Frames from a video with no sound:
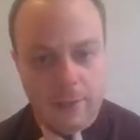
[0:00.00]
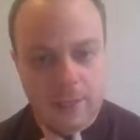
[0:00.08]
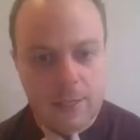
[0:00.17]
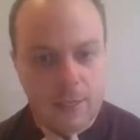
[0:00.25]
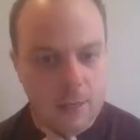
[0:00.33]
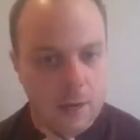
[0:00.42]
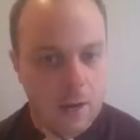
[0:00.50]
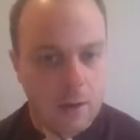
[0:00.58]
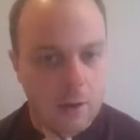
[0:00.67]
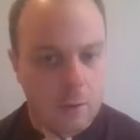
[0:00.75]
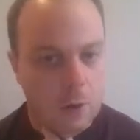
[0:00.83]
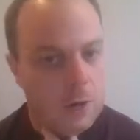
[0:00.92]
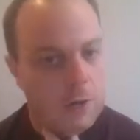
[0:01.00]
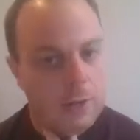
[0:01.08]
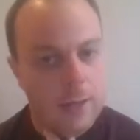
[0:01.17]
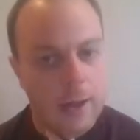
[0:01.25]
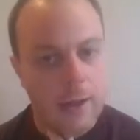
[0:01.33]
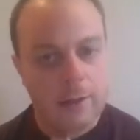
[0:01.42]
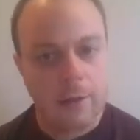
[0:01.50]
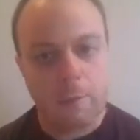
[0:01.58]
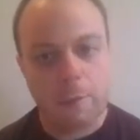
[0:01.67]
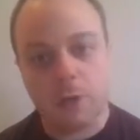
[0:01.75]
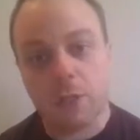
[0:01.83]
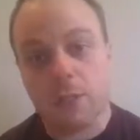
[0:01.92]
and this is another one
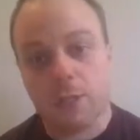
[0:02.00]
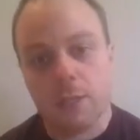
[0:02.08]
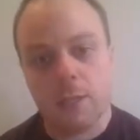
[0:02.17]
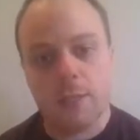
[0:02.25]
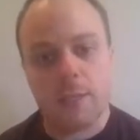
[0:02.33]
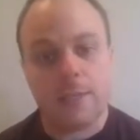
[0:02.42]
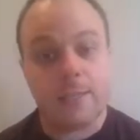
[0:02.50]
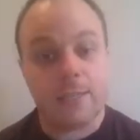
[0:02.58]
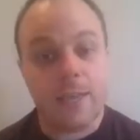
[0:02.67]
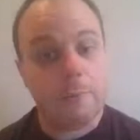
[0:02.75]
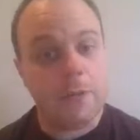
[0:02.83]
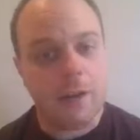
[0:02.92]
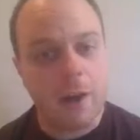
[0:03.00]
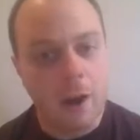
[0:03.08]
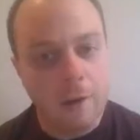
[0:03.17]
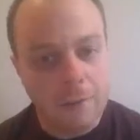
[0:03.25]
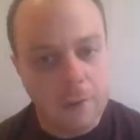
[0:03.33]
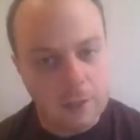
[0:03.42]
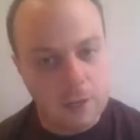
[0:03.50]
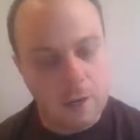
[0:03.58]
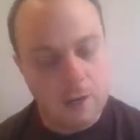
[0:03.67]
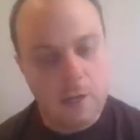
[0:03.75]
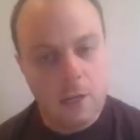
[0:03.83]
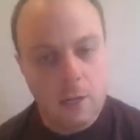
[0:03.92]
that the person is accepting offers
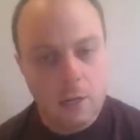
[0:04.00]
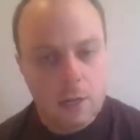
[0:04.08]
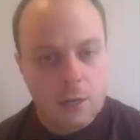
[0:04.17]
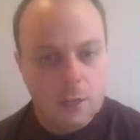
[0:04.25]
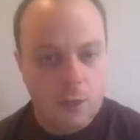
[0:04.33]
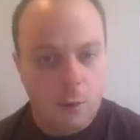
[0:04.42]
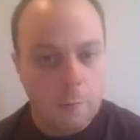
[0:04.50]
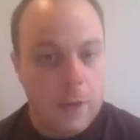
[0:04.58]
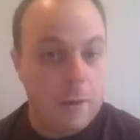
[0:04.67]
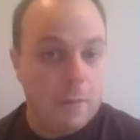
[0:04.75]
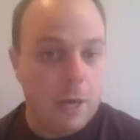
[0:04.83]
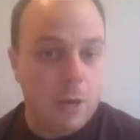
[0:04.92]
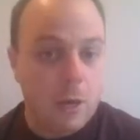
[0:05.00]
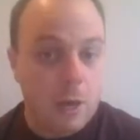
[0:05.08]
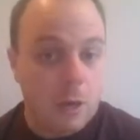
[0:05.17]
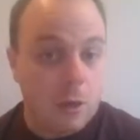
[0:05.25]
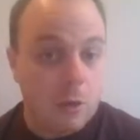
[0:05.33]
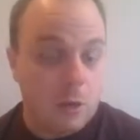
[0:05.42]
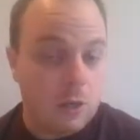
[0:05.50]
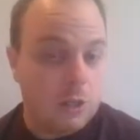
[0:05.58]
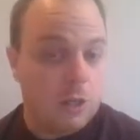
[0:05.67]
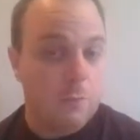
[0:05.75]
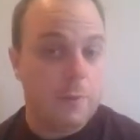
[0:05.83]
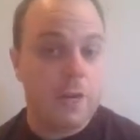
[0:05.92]
on. So maybe you
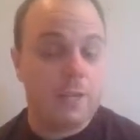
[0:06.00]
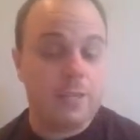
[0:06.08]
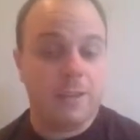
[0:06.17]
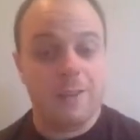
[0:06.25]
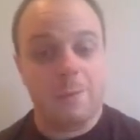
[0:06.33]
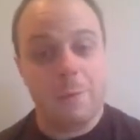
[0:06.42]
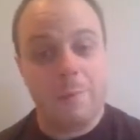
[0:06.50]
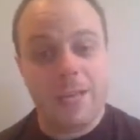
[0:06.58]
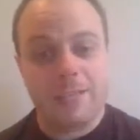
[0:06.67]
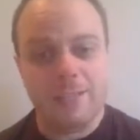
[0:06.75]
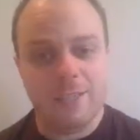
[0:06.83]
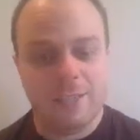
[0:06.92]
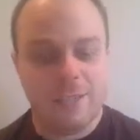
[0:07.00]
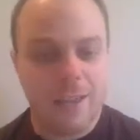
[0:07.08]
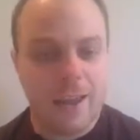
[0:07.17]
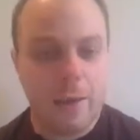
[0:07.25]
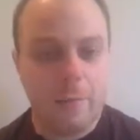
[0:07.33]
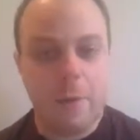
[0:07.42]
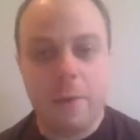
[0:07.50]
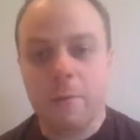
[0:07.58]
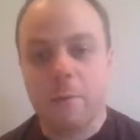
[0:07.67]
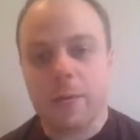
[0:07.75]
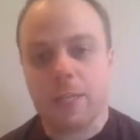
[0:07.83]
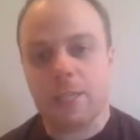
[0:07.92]
could jump in and send them a message and say, hey,
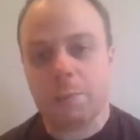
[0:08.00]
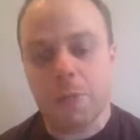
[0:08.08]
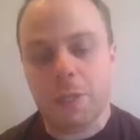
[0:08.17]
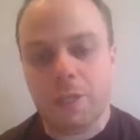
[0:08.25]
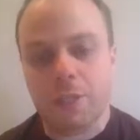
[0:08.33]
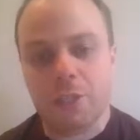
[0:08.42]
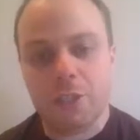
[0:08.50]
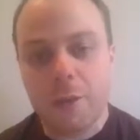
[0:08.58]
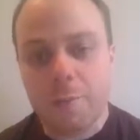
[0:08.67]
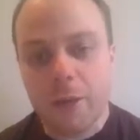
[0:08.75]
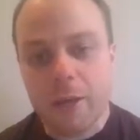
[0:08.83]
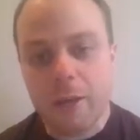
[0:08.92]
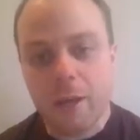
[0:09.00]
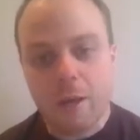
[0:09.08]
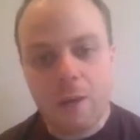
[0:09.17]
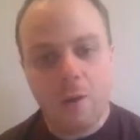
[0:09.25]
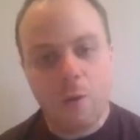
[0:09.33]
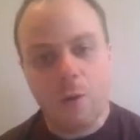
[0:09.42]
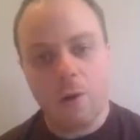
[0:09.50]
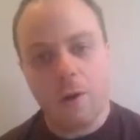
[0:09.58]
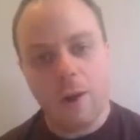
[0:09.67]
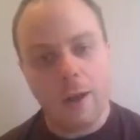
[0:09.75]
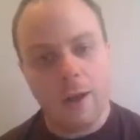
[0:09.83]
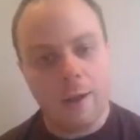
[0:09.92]
maybe we could split the shipping,
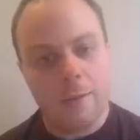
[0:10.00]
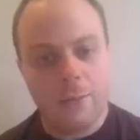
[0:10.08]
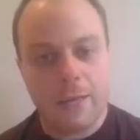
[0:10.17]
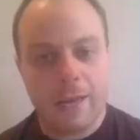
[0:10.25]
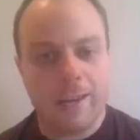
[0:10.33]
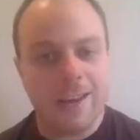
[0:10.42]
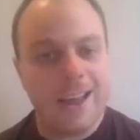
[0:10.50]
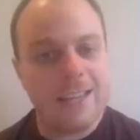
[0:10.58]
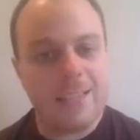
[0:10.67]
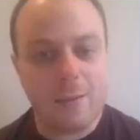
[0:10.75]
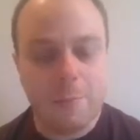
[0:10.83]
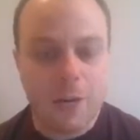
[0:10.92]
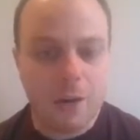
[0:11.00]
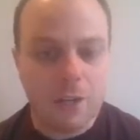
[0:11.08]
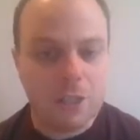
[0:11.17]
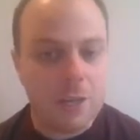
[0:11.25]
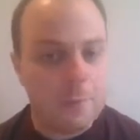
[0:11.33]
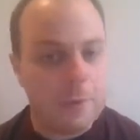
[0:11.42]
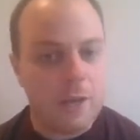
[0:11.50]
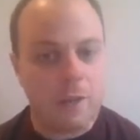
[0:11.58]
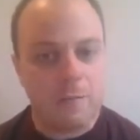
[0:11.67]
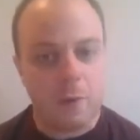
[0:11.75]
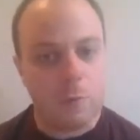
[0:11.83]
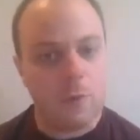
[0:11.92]
or get an estimate on
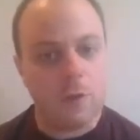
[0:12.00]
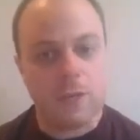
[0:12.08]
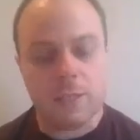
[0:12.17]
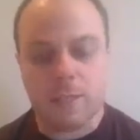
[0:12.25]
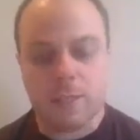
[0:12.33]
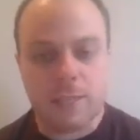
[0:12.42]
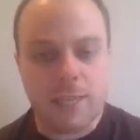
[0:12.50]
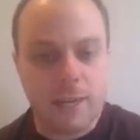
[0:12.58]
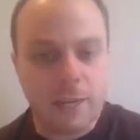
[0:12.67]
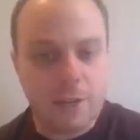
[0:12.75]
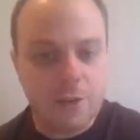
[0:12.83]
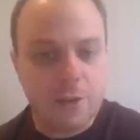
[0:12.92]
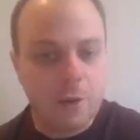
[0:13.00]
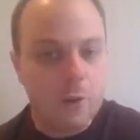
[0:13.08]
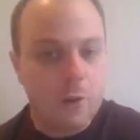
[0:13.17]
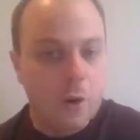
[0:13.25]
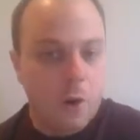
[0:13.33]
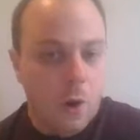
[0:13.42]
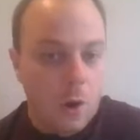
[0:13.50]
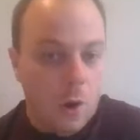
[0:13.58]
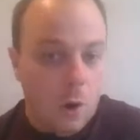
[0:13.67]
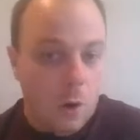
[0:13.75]
shipping if they're willing to send it to you,